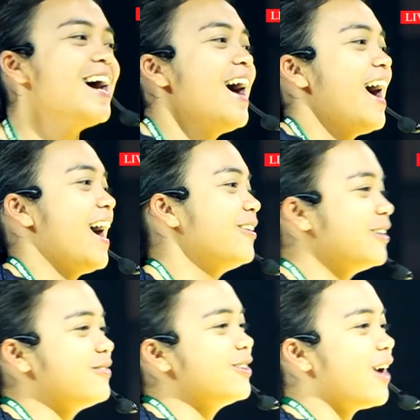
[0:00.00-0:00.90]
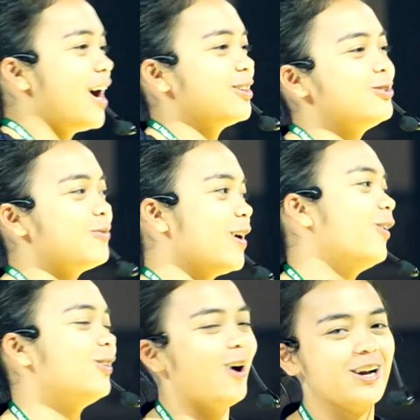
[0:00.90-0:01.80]
Dalisay and TED speaker
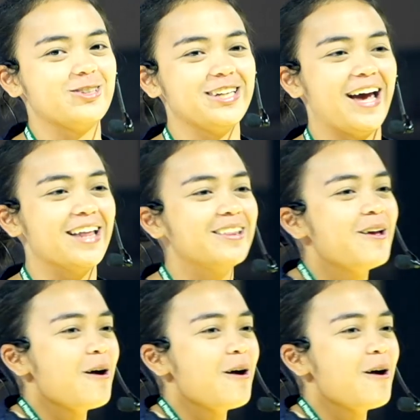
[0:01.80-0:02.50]
Margaret Lee,